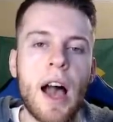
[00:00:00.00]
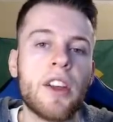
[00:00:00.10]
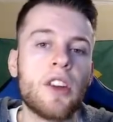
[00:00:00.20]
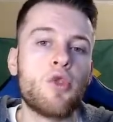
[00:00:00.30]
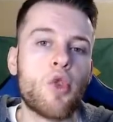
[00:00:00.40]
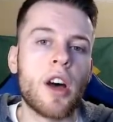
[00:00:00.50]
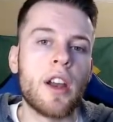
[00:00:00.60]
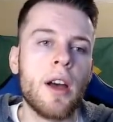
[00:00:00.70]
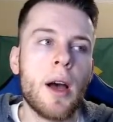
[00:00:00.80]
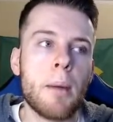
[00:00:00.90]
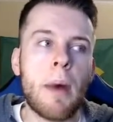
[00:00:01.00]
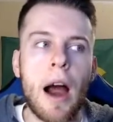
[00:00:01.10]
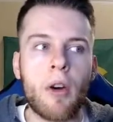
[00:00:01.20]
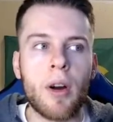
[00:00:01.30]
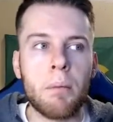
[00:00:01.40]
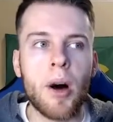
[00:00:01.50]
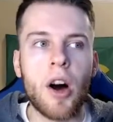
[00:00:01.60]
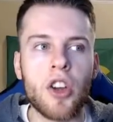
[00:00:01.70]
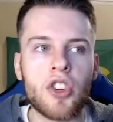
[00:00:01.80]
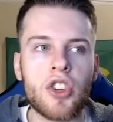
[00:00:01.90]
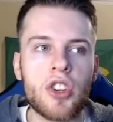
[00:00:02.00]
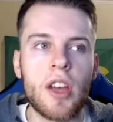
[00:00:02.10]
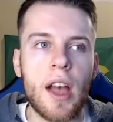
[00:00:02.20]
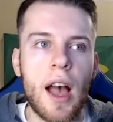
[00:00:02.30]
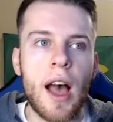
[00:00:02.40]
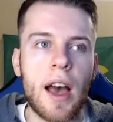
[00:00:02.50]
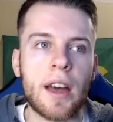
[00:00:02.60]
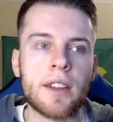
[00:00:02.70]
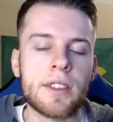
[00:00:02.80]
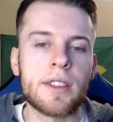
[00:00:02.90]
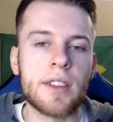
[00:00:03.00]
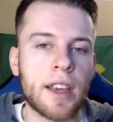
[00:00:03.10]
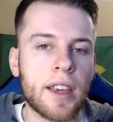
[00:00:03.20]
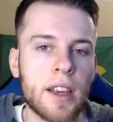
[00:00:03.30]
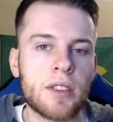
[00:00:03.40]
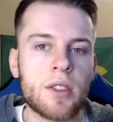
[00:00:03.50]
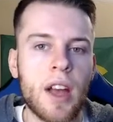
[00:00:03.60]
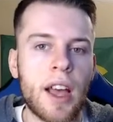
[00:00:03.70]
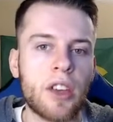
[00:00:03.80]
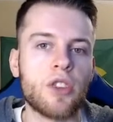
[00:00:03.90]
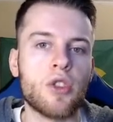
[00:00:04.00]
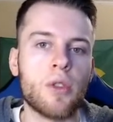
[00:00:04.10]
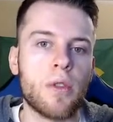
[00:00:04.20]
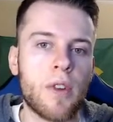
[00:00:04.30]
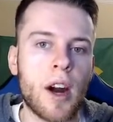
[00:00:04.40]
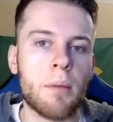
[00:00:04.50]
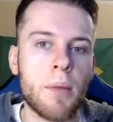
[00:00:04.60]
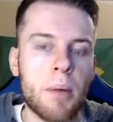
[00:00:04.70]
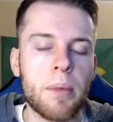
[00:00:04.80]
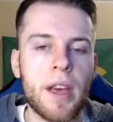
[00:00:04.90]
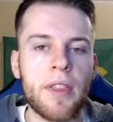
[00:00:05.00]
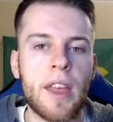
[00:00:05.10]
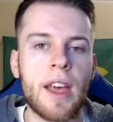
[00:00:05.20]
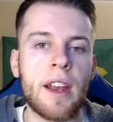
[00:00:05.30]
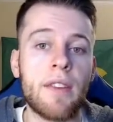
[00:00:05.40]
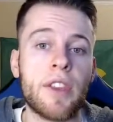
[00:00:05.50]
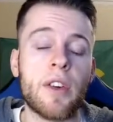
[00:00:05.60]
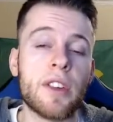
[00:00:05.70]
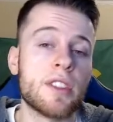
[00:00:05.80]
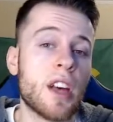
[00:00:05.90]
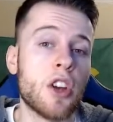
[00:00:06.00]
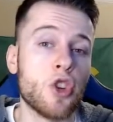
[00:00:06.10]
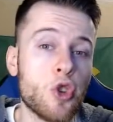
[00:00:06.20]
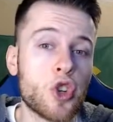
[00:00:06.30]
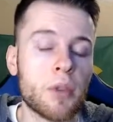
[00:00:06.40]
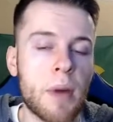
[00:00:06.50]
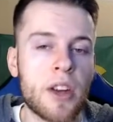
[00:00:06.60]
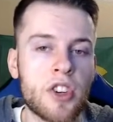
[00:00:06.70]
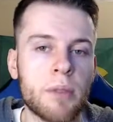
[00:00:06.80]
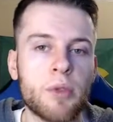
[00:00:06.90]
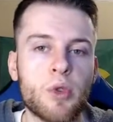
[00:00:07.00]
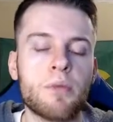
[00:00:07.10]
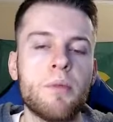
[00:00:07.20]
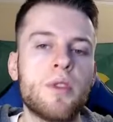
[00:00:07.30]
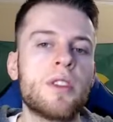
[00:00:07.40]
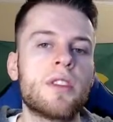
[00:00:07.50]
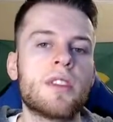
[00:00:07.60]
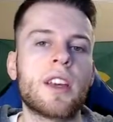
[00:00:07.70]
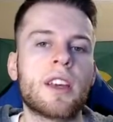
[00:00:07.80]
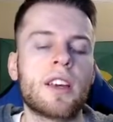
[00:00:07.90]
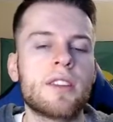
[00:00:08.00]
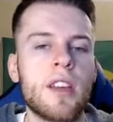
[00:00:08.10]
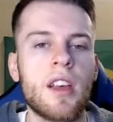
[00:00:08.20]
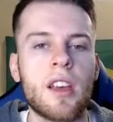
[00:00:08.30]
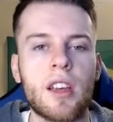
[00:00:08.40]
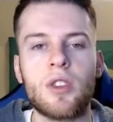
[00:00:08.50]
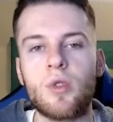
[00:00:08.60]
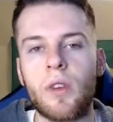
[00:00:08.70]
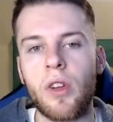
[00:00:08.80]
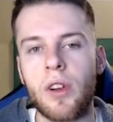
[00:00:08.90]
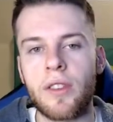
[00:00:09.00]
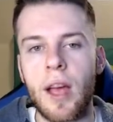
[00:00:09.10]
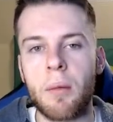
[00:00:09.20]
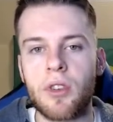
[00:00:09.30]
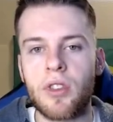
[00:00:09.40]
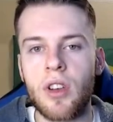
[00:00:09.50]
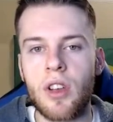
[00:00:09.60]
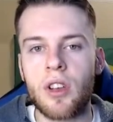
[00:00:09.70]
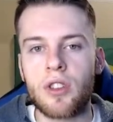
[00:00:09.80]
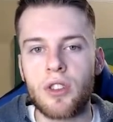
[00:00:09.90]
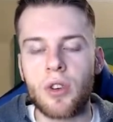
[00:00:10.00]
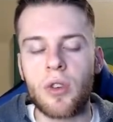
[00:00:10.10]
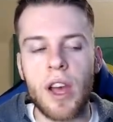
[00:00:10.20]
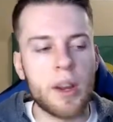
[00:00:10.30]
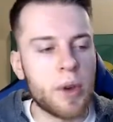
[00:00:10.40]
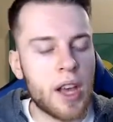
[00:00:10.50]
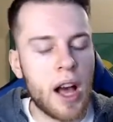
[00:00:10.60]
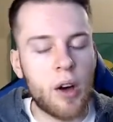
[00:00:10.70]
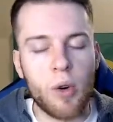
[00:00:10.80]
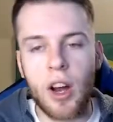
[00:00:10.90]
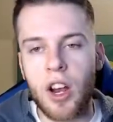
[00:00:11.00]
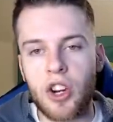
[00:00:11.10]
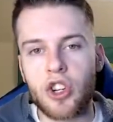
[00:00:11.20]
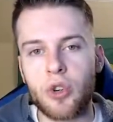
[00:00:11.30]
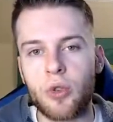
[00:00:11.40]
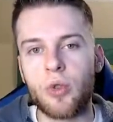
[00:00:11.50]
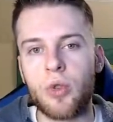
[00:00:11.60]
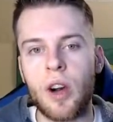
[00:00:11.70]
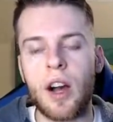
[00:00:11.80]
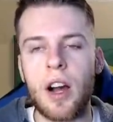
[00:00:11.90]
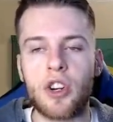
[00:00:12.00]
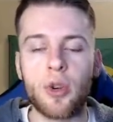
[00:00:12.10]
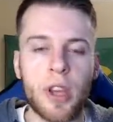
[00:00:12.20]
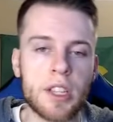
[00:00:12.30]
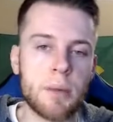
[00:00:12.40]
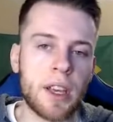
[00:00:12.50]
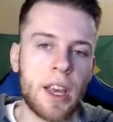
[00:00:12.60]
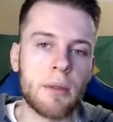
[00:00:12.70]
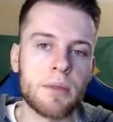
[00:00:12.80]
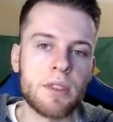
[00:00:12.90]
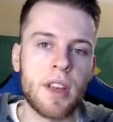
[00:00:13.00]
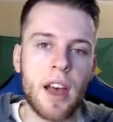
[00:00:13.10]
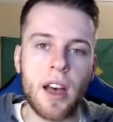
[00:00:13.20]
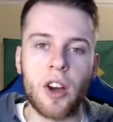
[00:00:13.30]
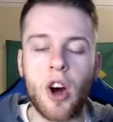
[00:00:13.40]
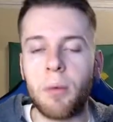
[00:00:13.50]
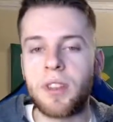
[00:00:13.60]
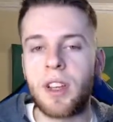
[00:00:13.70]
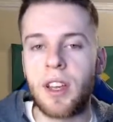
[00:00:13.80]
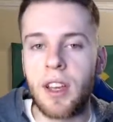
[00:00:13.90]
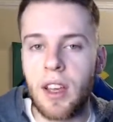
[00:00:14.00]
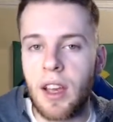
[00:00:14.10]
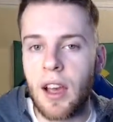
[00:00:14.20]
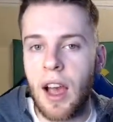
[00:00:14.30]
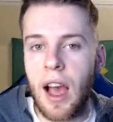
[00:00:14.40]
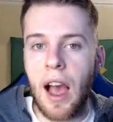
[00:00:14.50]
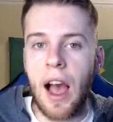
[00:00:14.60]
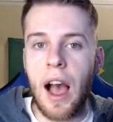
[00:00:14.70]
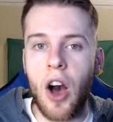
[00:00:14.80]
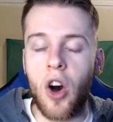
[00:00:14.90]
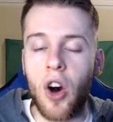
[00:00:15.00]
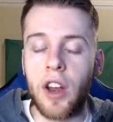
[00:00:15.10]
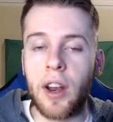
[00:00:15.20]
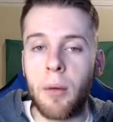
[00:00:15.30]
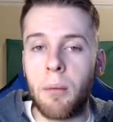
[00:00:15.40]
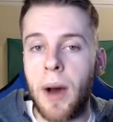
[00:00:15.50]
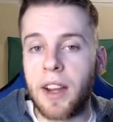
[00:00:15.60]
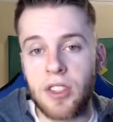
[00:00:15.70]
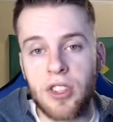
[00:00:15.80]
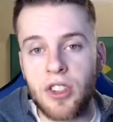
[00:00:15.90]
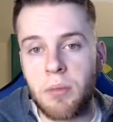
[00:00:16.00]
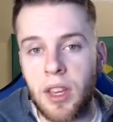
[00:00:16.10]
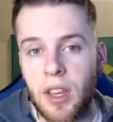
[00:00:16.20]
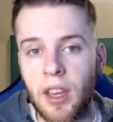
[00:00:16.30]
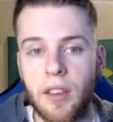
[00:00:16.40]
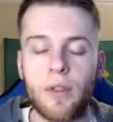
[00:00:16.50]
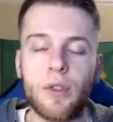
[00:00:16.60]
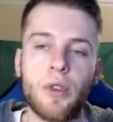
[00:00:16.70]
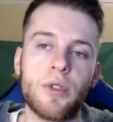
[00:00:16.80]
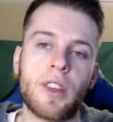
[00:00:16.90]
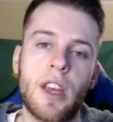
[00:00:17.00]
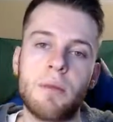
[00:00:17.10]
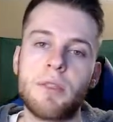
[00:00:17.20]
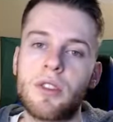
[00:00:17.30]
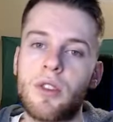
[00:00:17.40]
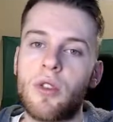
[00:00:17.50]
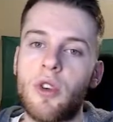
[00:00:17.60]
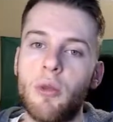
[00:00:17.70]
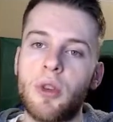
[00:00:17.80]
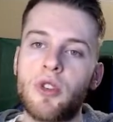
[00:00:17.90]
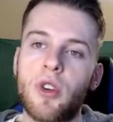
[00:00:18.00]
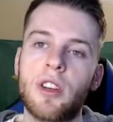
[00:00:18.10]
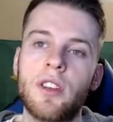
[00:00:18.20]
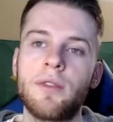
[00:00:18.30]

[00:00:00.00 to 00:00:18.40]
I did run Power Up Punch and Psychic so that I could, farm up, and then if there is a neutral matchup, those boosted Psychics can do a lot of damage. So anyway, I'll showcase my games and commentate on my decision making for those games. So hope you enjoy.